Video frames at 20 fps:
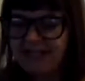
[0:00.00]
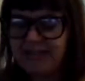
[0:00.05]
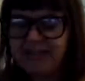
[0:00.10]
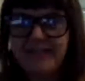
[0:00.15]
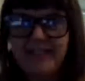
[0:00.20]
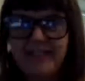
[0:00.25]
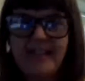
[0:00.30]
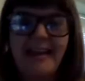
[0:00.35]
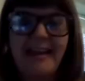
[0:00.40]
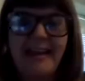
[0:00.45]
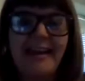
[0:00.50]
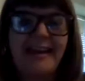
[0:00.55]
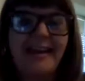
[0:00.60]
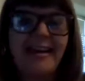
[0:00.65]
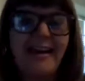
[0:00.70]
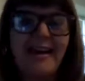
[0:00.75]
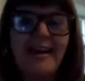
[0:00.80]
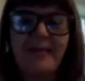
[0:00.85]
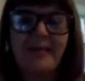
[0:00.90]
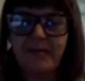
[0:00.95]
to you today
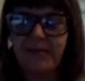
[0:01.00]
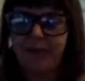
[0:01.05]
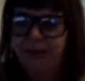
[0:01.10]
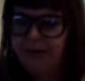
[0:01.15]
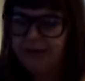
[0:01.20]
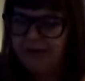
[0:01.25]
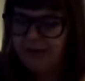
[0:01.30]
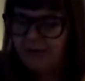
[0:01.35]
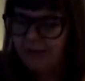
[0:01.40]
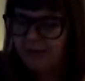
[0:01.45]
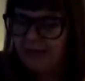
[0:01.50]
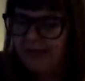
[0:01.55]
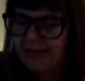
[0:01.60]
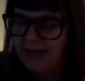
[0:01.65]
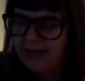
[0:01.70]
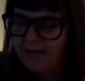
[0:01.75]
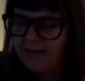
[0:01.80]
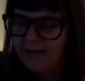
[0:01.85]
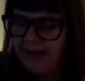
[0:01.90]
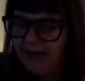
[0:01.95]
for a little
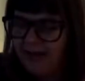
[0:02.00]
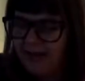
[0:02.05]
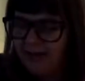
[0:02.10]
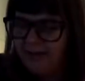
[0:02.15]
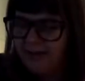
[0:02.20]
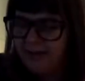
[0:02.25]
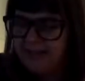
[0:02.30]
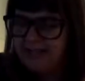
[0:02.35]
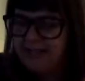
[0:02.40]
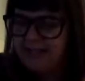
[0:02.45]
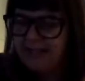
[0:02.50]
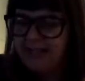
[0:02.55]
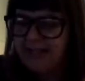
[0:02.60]
bit about,